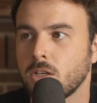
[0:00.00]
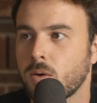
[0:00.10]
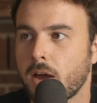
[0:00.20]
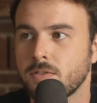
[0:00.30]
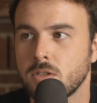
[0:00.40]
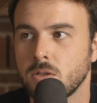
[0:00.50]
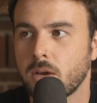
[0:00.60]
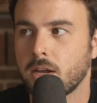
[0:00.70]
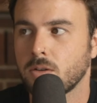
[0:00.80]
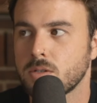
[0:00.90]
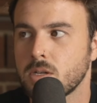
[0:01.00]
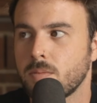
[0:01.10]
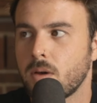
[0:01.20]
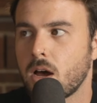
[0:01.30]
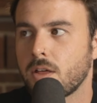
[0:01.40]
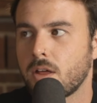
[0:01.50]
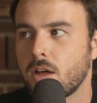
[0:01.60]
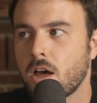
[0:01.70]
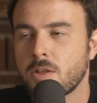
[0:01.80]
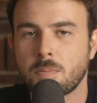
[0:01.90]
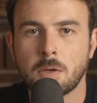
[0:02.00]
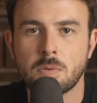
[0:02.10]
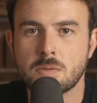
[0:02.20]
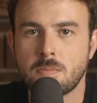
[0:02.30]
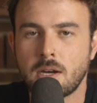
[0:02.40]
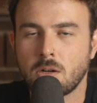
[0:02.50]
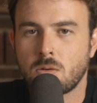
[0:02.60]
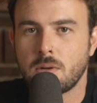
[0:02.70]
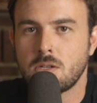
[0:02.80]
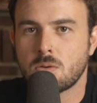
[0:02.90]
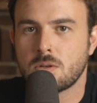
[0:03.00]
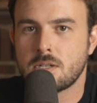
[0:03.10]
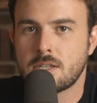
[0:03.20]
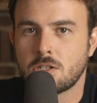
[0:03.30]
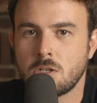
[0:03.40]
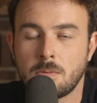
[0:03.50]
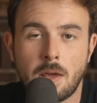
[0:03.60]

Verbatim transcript: You have to handle some uh, other people's money or resources that you need.